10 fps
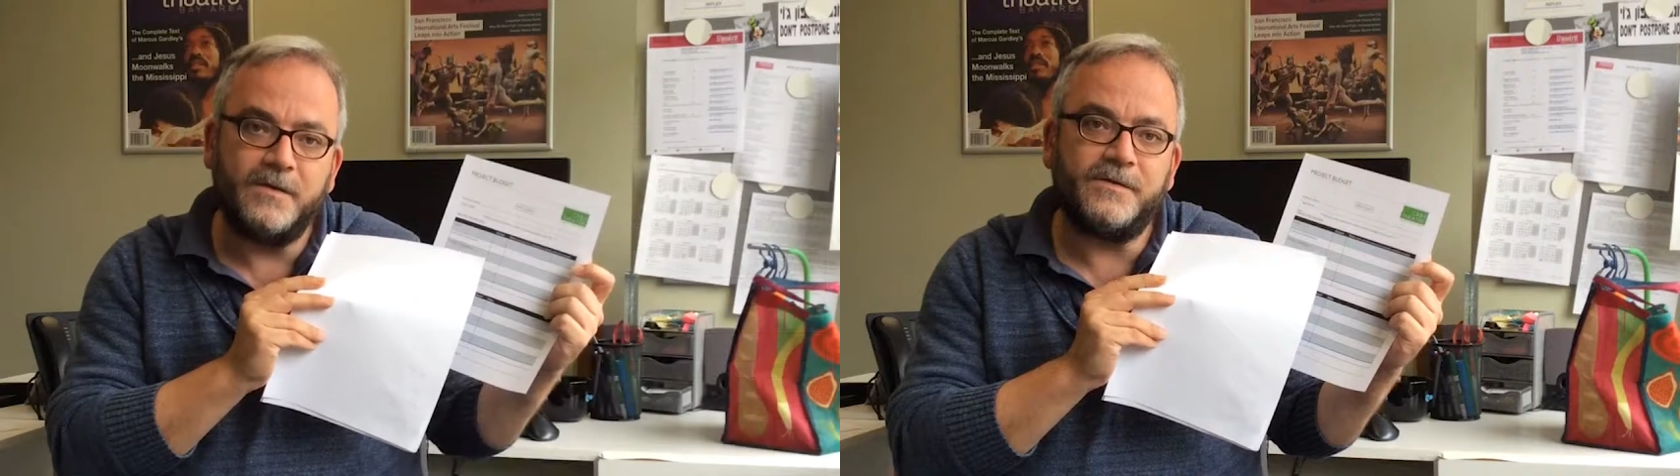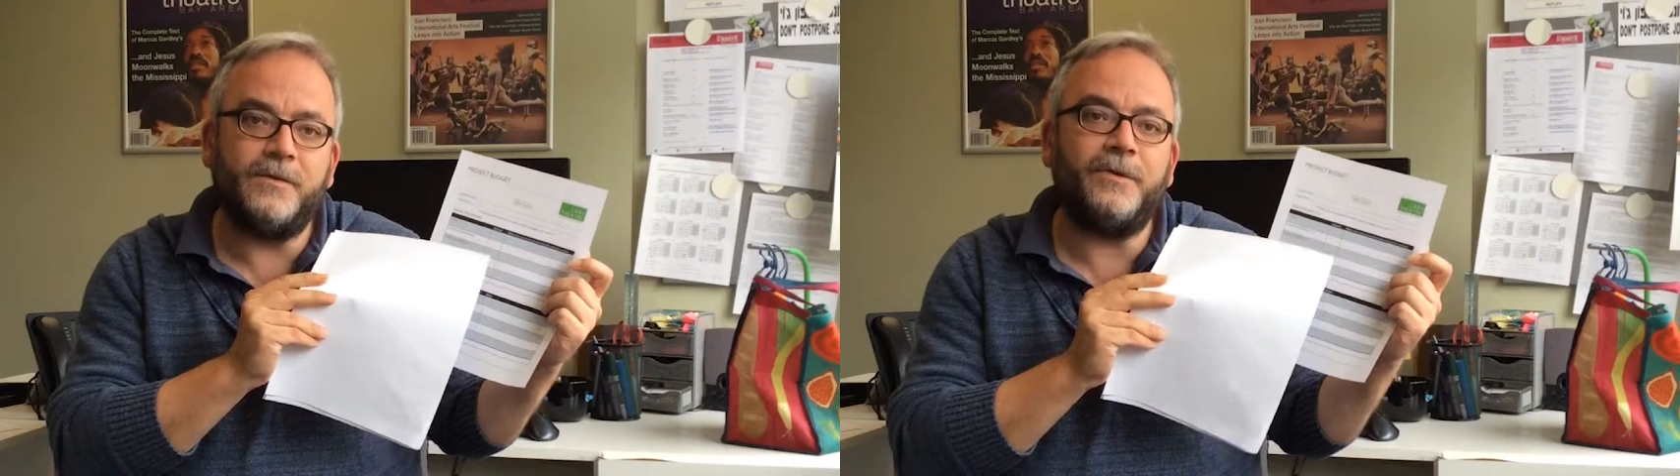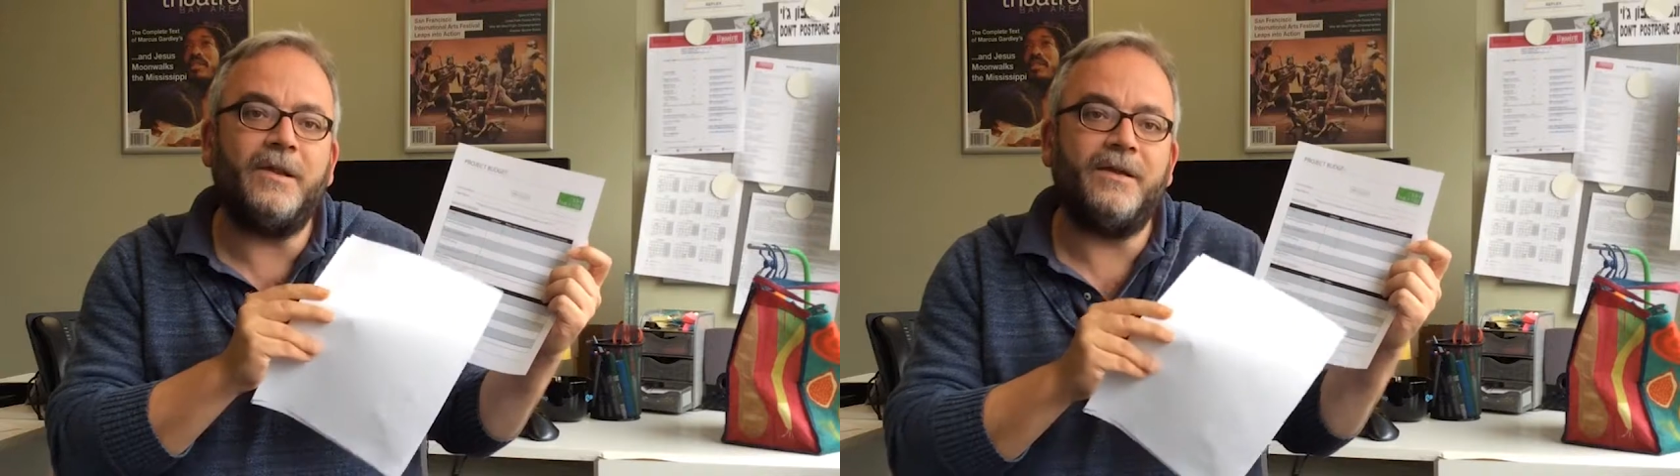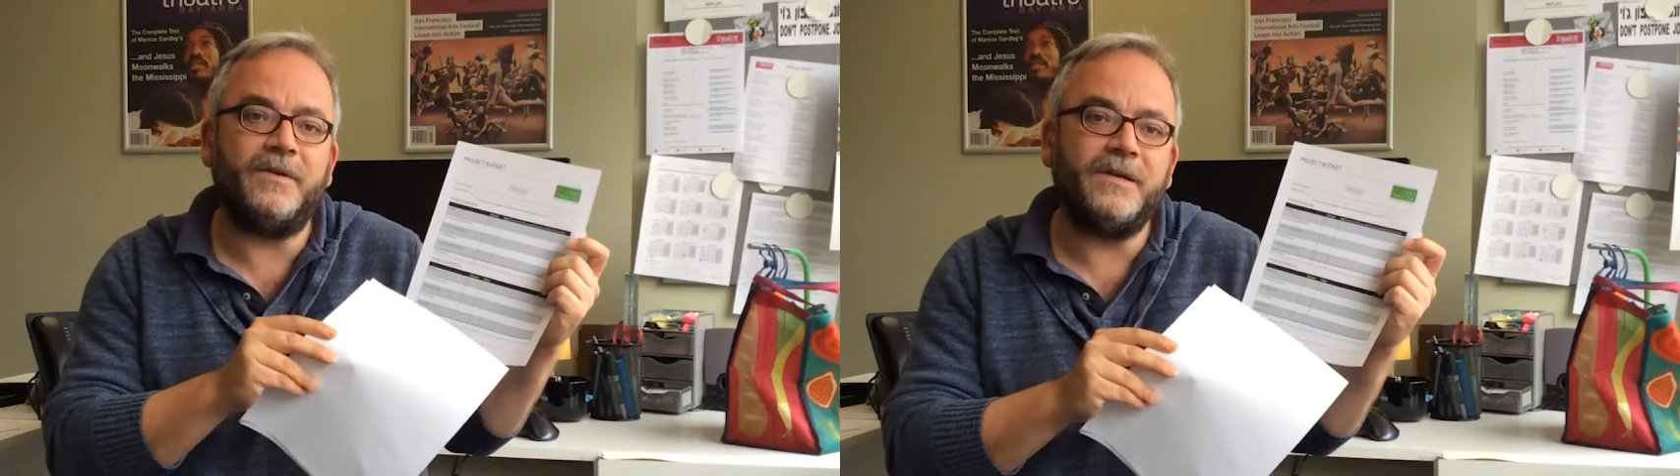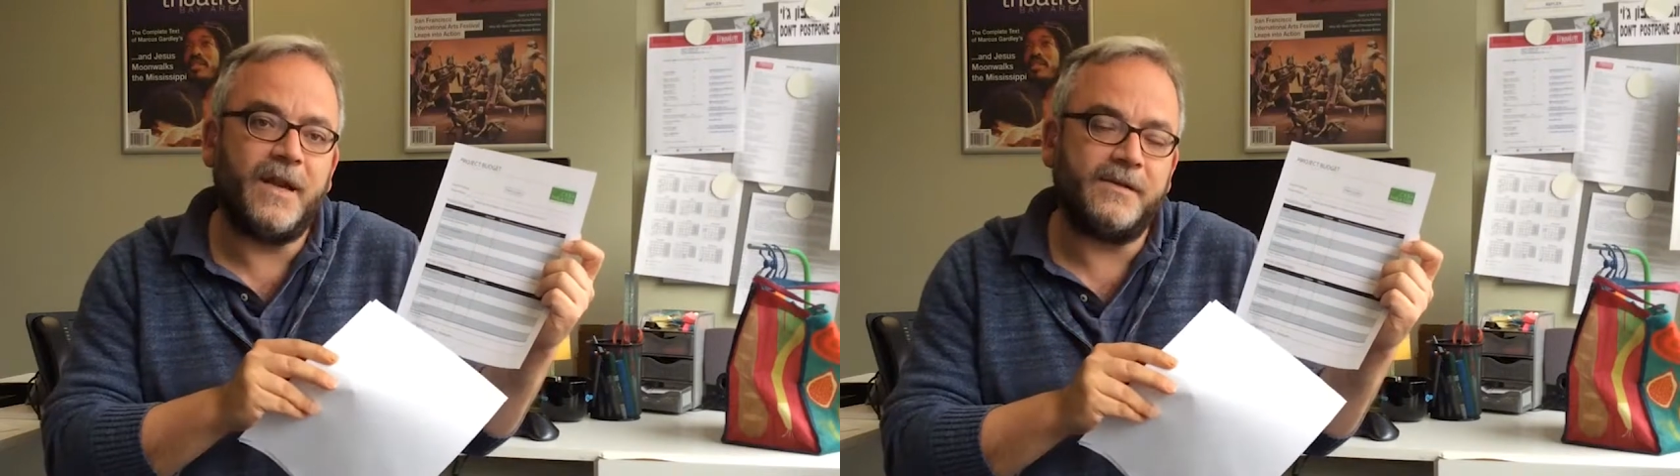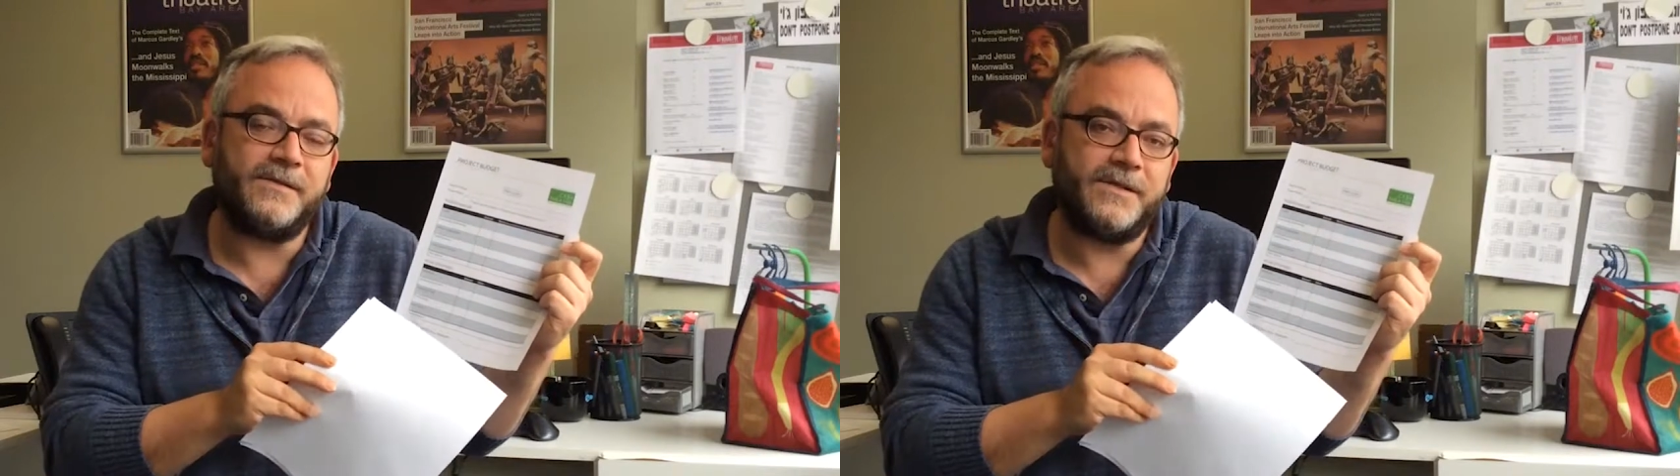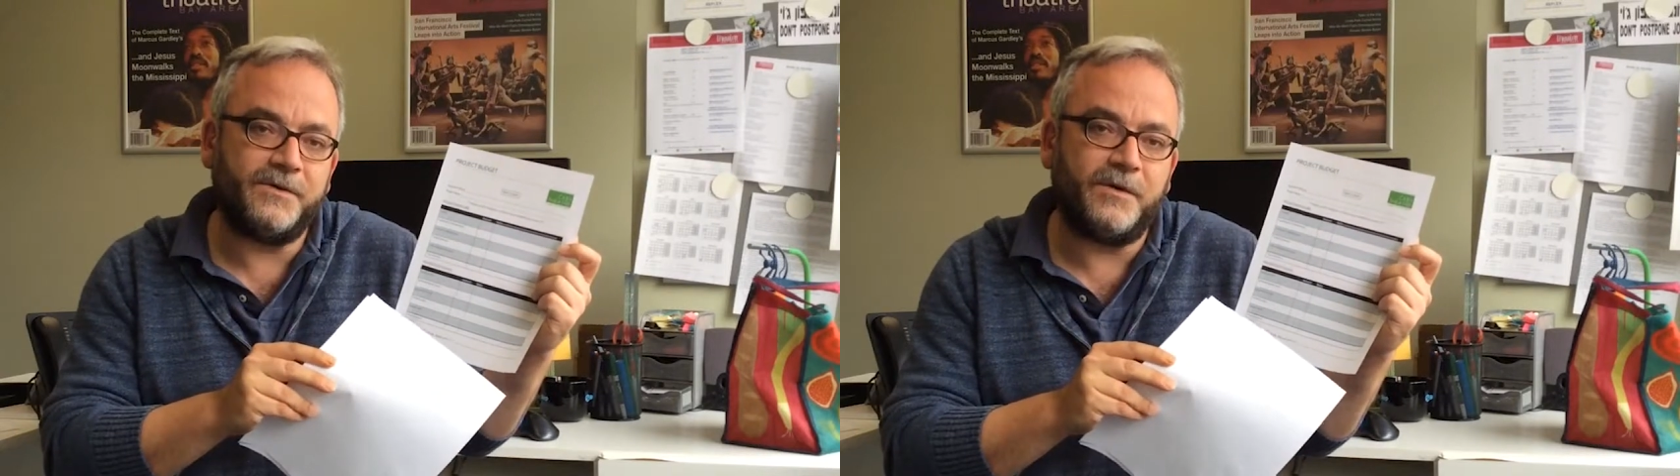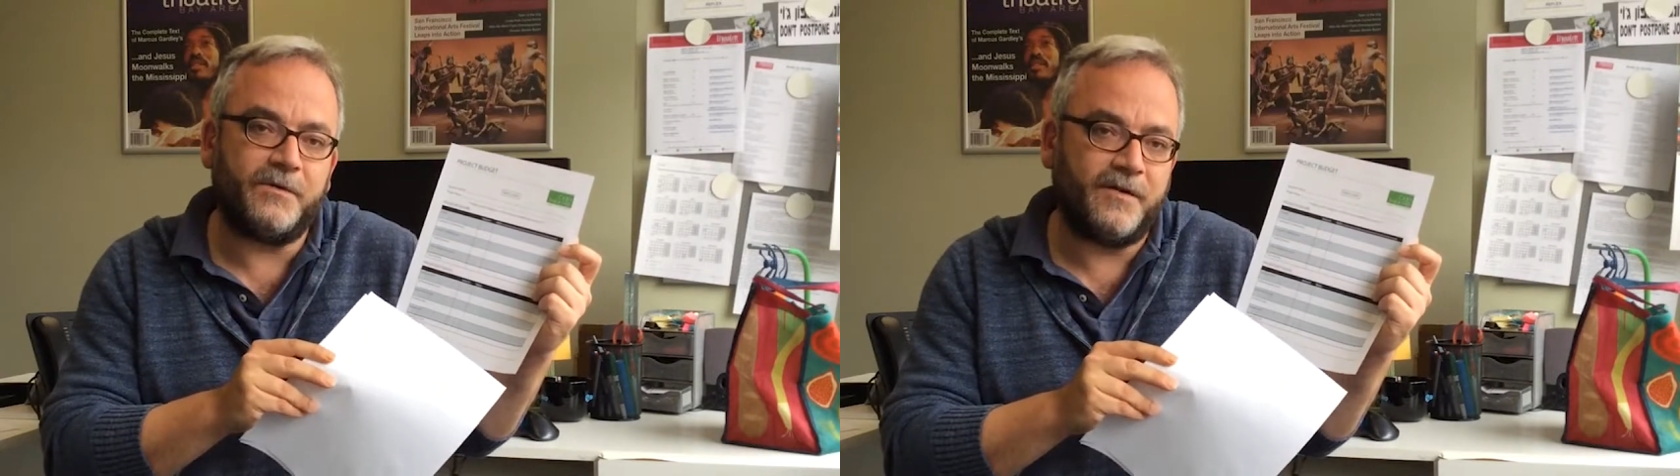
So it'll have a net zero